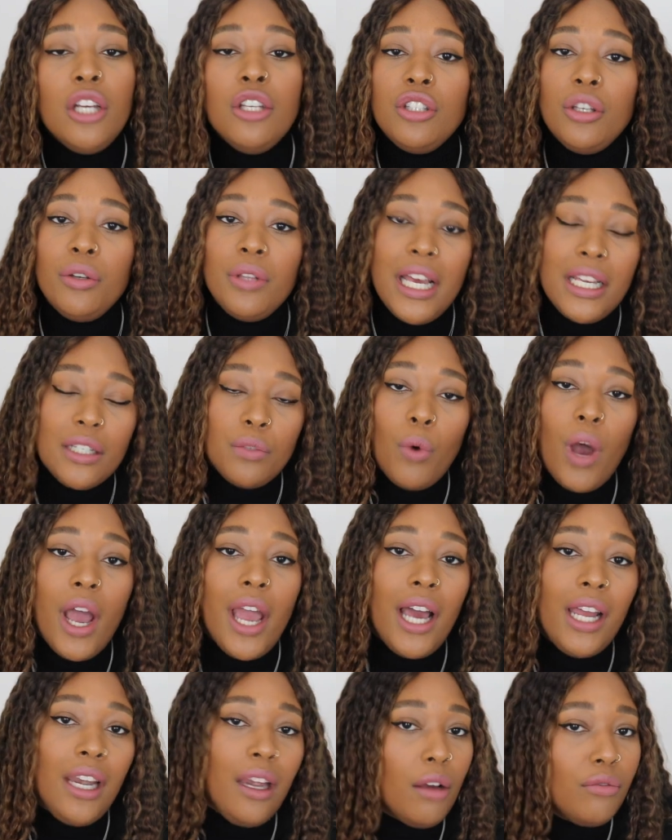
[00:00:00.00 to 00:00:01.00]
so that's why
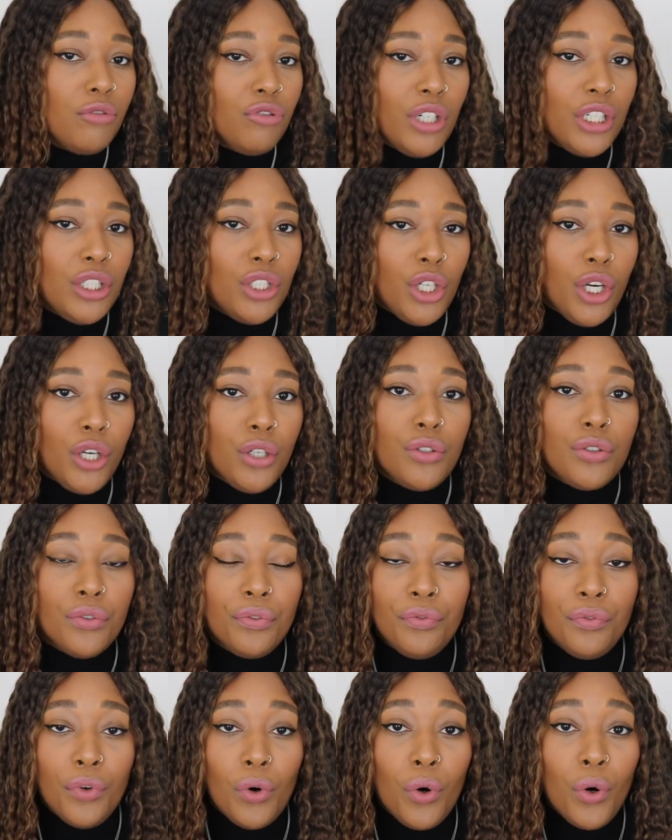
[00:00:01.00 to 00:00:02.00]
I love trench coats
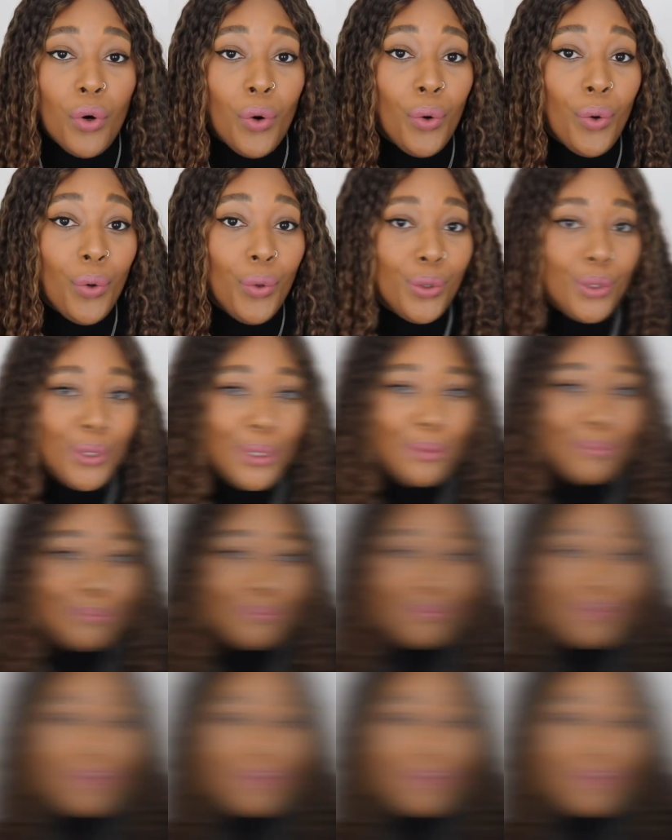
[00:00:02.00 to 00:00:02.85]
for autumn